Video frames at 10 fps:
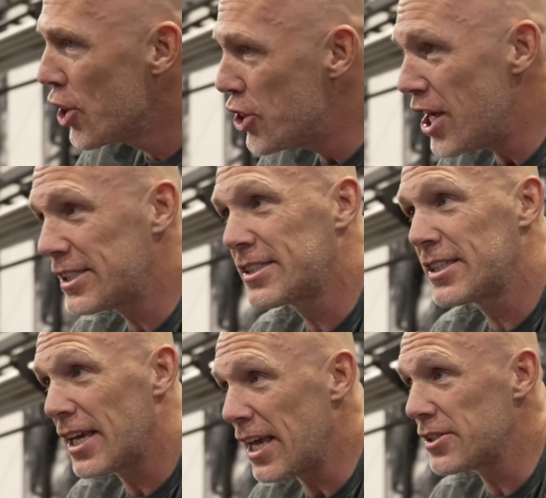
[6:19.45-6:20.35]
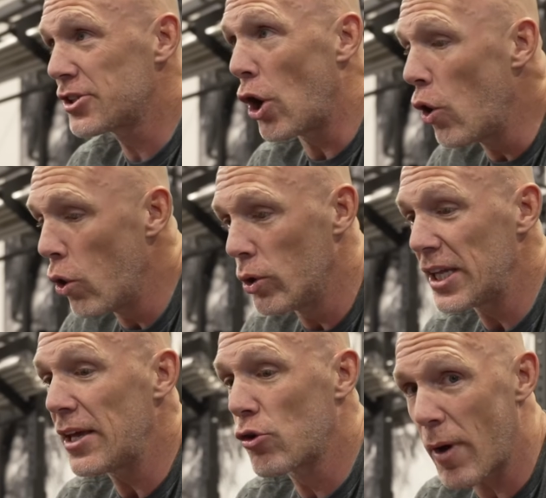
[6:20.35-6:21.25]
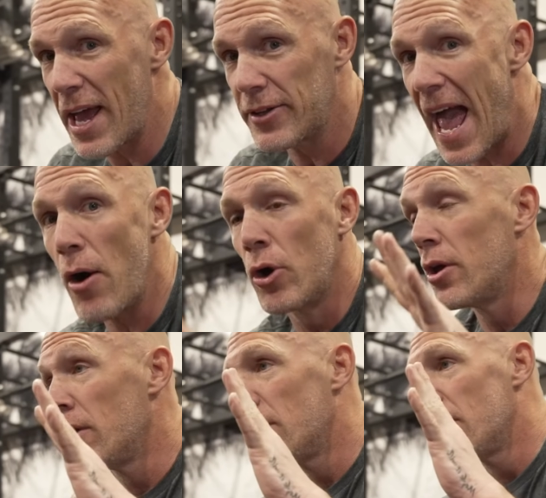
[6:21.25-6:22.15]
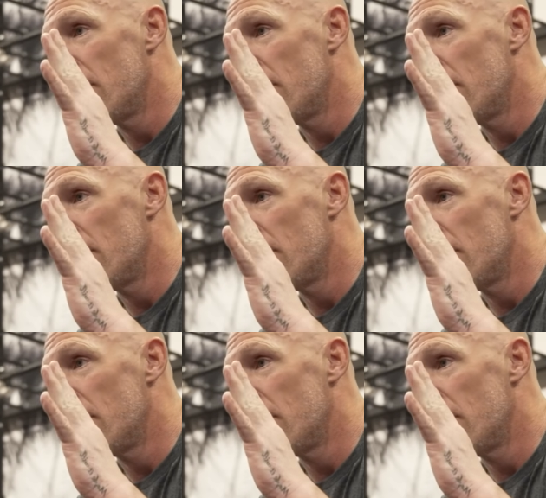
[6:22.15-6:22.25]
This is the holy grail. Now, here's the